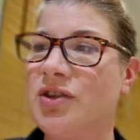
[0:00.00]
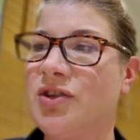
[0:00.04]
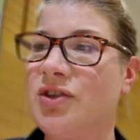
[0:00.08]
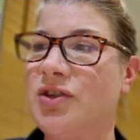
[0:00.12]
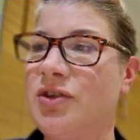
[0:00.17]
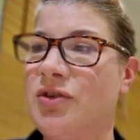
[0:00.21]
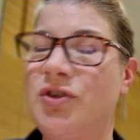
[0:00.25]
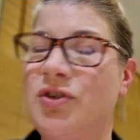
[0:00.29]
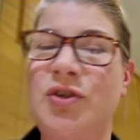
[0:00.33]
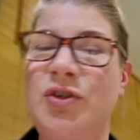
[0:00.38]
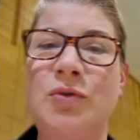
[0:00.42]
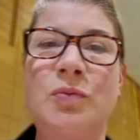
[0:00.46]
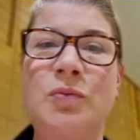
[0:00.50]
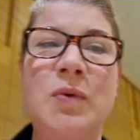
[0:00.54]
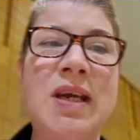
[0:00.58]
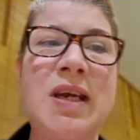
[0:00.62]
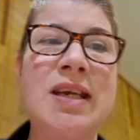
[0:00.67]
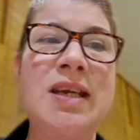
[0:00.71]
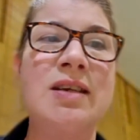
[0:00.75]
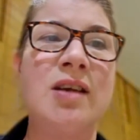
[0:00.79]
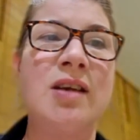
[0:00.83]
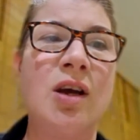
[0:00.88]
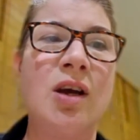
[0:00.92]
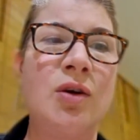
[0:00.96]
Do
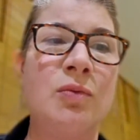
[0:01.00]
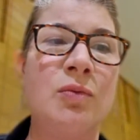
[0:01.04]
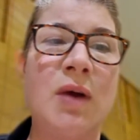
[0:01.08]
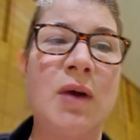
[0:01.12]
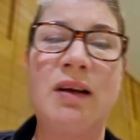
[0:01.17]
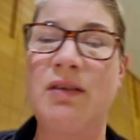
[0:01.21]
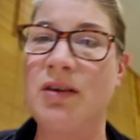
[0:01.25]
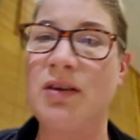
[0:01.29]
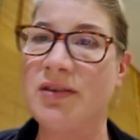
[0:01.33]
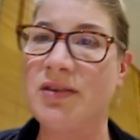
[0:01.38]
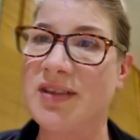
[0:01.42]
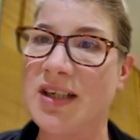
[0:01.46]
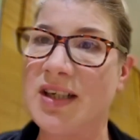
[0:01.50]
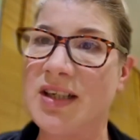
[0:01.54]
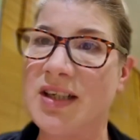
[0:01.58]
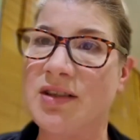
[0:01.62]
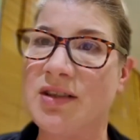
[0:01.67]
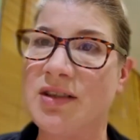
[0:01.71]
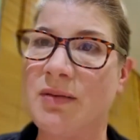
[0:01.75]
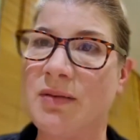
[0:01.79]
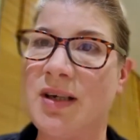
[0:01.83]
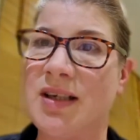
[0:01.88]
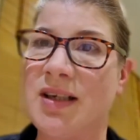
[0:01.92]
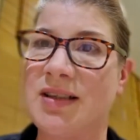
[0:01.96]
we know where our
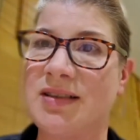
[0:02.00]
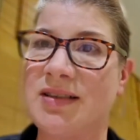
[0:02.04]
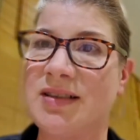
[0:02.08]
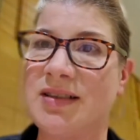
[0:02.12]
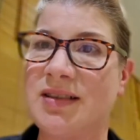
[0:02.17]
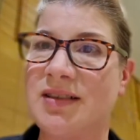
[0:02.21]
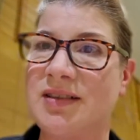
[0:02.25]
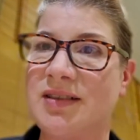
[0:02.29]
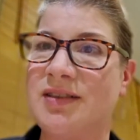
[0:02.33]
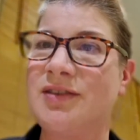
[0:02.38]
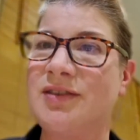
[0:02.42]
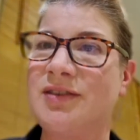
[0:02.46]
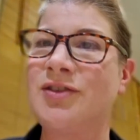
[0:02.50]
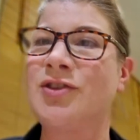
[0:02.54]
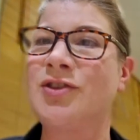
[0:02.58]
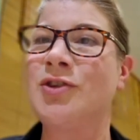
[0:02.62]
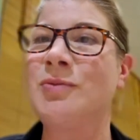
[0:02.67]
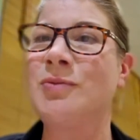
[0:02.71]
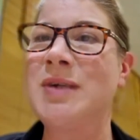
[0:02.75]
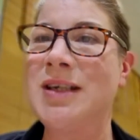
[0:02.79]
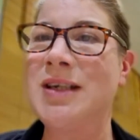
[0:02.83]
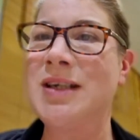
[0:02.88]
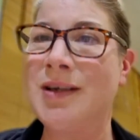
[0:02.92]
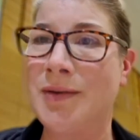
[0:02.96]
data is? Do
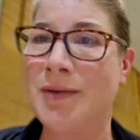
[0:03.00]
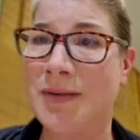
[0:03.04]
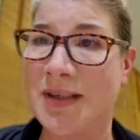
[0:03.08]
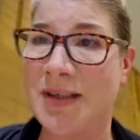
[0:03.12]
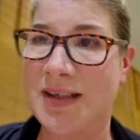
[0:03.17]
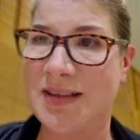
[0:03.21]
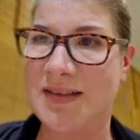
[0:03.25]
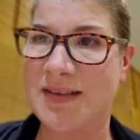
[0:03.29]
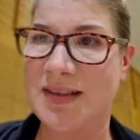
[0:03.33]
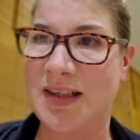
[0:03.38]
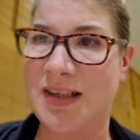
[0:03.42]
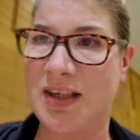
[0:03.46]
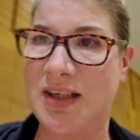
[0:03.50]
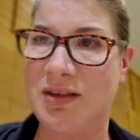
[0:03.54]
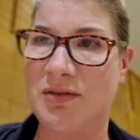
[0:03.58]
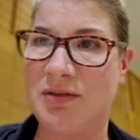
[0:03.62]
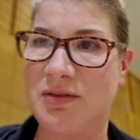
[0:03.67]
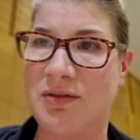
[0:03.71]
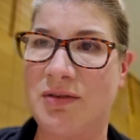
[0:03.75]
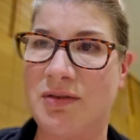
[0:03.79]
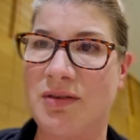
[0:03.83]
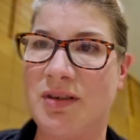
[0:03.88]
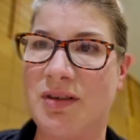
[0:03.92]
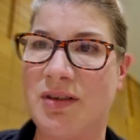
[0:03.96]
we know that it's
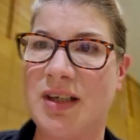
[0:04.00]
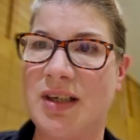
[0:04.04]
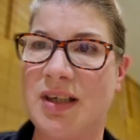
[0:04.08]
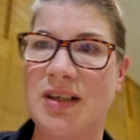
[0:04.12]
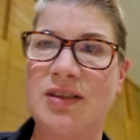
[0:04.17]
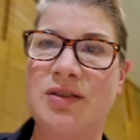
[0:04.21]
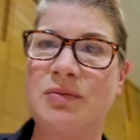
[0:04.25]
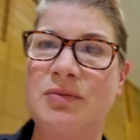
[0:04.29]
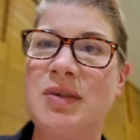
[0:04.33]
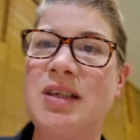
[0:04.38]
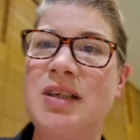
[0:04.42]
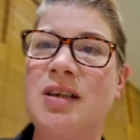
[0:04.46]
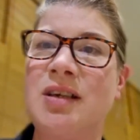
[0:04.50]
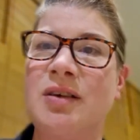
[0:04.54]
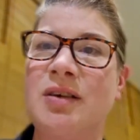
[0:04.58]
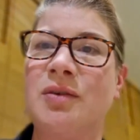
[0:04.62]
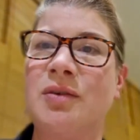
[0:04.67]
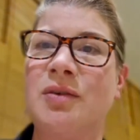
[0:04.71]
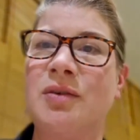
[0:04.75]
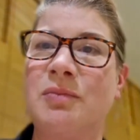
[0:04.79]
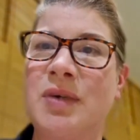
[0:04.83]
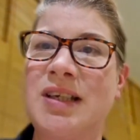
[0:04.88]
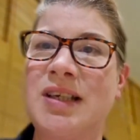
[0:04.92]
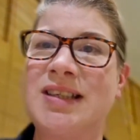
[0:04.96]
secure? Do we know
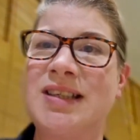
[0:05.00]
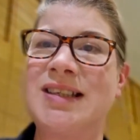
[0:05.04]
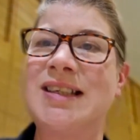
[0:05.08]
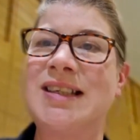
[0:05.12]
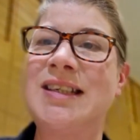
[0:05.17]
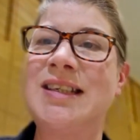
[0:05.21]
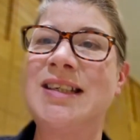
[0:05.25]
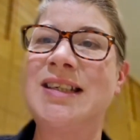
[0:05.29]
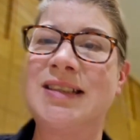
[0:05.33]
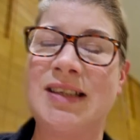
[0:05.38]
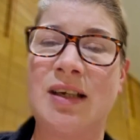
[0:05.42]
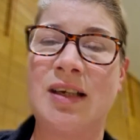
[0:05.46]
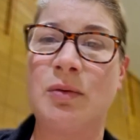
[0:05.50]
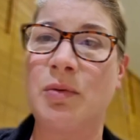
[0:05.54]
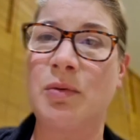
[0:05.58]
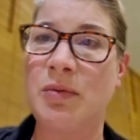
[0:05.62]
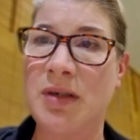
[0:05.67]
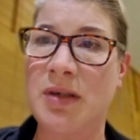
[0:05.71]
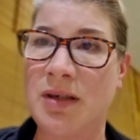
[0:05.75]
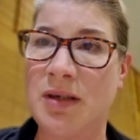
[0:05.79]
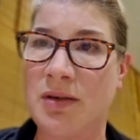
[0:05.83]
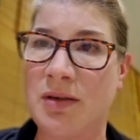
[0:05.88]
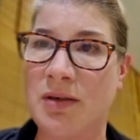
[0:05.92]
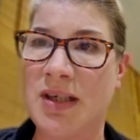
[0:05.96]
that we're deleting it or we
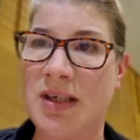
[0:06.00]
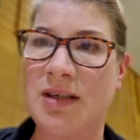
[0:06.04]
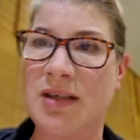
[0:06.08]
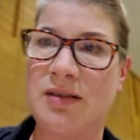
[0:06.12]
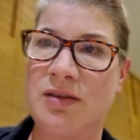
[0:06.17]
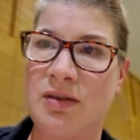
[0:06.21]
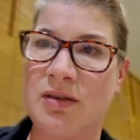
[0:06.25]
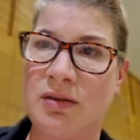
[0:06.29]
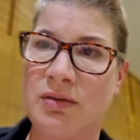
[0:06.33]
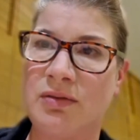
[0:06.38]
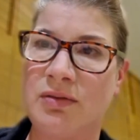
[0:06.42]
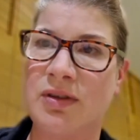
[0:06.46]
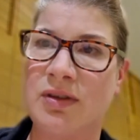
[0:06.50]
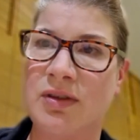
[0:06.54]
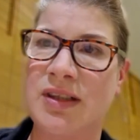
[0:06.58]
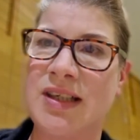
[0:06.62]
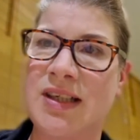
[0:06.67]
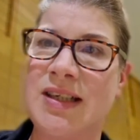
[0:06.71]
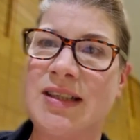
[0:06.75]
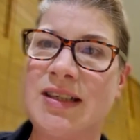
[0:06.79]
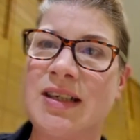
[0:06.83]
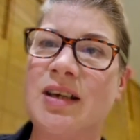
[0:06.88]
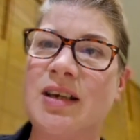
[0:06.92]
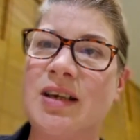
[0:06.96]
no longer
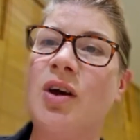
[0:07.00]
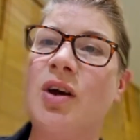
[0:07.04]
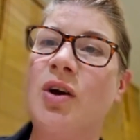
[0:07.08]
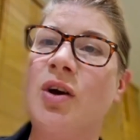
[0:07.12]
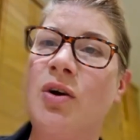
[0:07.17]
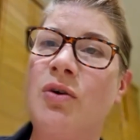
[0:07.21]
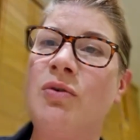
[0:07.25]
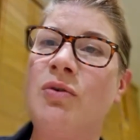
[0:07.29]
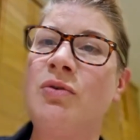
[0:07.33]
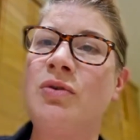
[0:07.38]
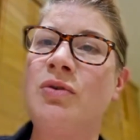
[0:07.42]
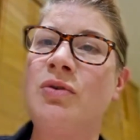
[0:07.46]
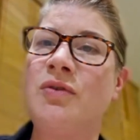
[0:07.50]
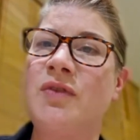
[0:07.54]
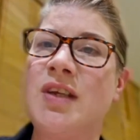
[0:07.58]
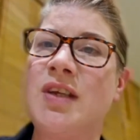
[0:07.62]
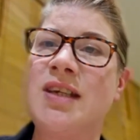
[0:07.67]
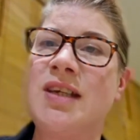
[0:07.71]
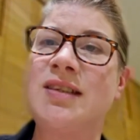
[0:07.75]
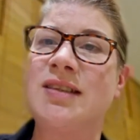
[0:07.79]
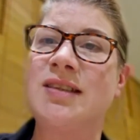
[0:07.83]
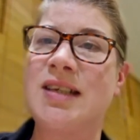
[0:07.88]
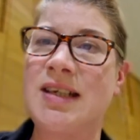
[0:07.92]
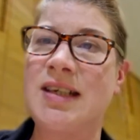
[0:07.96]
need it? All of
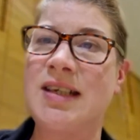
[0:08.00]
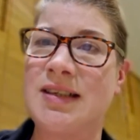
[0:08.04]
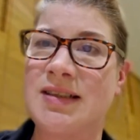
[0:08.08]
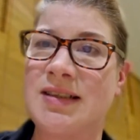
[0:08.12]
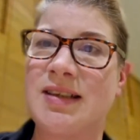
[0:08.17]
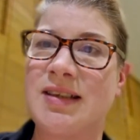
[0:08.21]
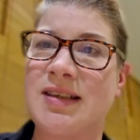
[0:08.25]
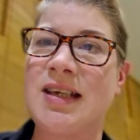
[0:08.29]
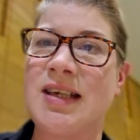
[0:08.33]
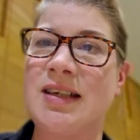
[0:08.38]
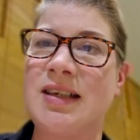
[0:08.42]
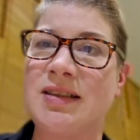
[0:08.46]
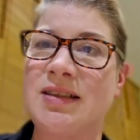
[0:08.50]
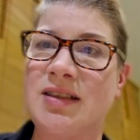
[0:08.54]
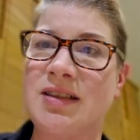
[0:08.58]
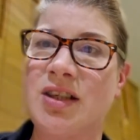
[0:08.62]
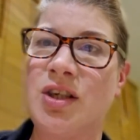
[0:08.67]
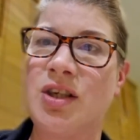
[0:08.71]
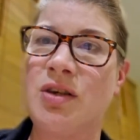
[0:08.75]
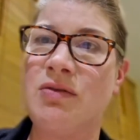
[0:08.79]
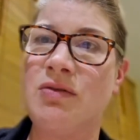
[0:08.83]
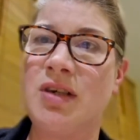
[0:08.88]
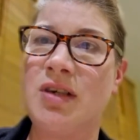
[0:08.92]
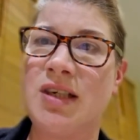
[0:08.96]
these things are things that
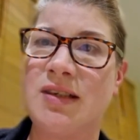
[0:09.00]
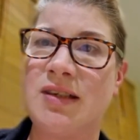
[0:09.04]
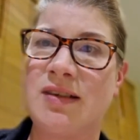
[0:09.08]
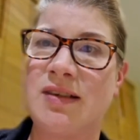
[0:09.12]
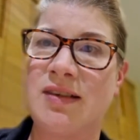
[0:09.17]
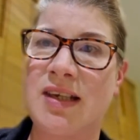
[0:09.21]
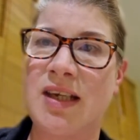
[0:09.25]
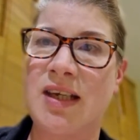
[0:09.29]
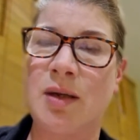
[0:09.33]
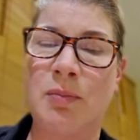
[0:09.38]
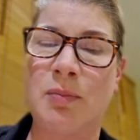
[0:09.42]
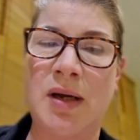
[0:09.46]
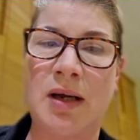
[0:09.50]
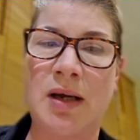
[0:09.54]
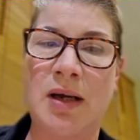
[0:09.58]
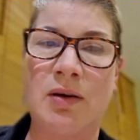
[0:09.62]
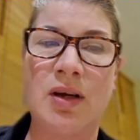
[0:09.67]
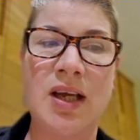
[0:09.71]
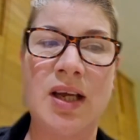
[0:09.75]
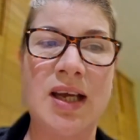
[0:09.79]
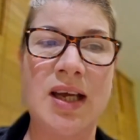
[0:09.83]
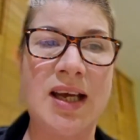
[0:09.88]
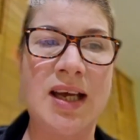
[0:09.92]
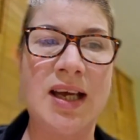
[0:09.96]
you need to think about,
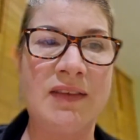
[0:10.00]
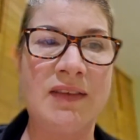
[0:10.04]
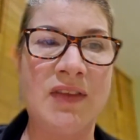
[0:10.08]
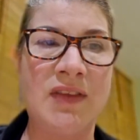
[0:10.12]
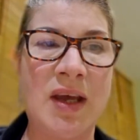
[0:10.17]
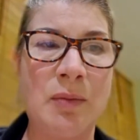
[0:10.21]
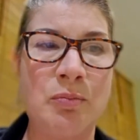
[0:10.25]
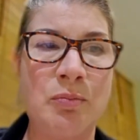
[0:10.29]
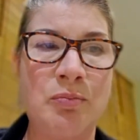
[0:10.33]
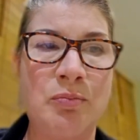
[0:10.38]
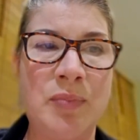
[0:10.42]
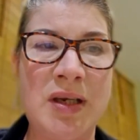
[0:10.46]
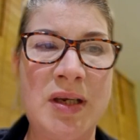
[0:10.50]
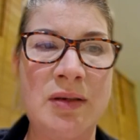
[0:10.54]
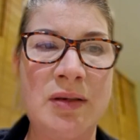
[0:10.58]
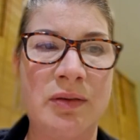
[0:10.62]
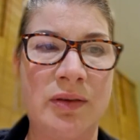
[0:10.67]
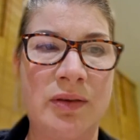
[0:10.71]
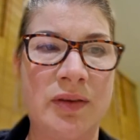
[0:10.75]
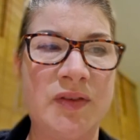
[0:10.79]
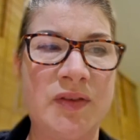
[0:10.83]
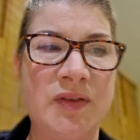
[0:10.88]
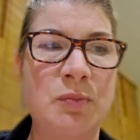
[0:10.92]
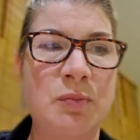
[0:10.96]
and that
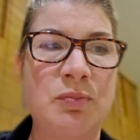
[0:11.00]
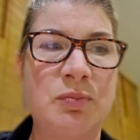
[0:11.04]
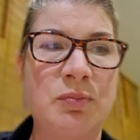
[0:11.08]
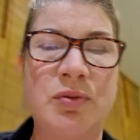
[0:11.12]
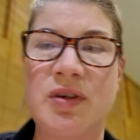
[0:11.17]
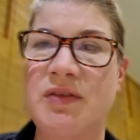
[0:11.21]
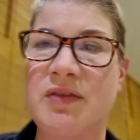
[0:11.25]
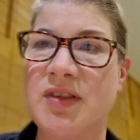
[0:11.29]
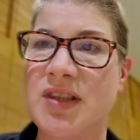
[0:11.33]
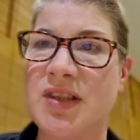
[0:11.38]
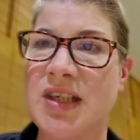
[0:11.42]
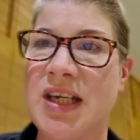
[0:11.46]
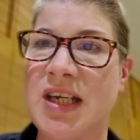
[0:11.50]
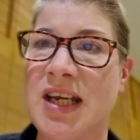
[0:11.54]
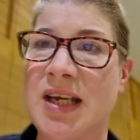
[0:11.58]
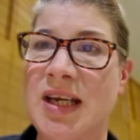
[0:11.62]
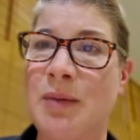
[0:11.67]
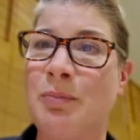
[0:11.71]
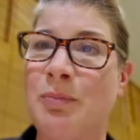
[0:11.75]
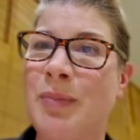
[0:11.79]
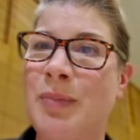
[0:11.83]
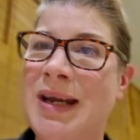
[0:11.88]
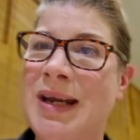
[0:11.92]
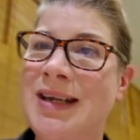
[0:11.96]
builds privacy and
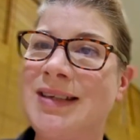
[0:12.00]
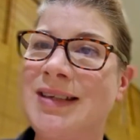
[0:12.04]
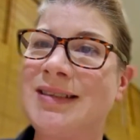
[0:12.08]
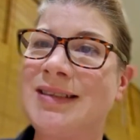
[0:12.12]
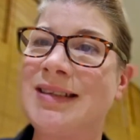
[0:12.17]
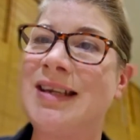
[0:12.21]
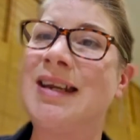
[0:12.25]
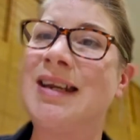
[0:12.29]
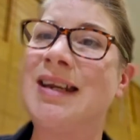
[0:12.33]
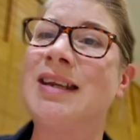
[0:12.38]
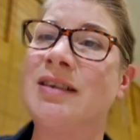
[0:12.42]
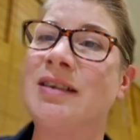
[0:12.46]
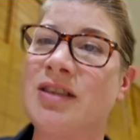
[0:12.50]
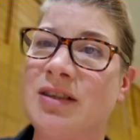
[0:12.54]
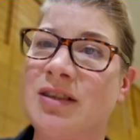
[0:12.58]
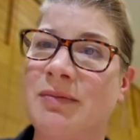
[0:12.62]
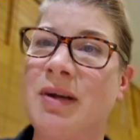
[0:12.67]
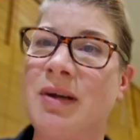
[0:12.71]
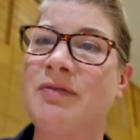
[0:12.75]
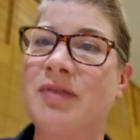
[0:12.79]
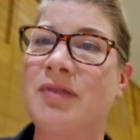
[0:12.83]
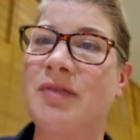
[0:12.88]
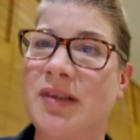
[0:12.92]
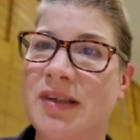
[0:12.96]
it bakes it into
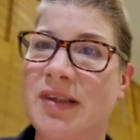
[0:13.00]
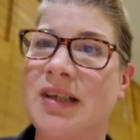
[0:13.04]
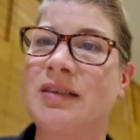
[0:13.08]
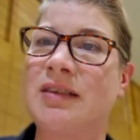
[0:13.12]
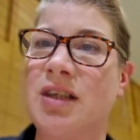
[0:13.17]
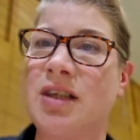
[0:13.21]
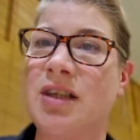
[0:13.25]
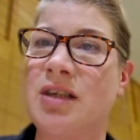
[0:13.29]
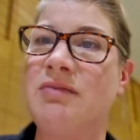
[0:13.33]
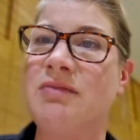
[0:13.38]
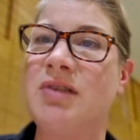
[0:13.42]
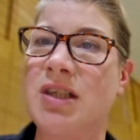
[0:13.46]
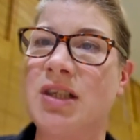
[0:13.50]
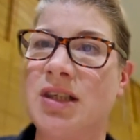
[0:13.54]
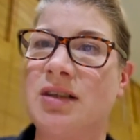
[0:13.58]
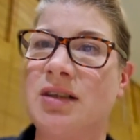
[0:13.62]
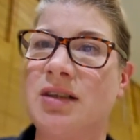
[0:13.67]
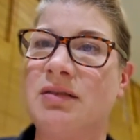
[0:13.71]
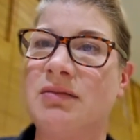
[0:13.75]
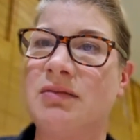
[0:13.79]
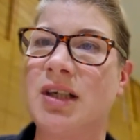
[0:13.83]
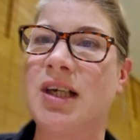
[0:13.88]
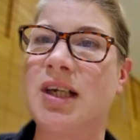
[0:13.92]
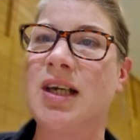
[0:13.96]
everything that you
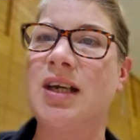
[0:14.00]
do.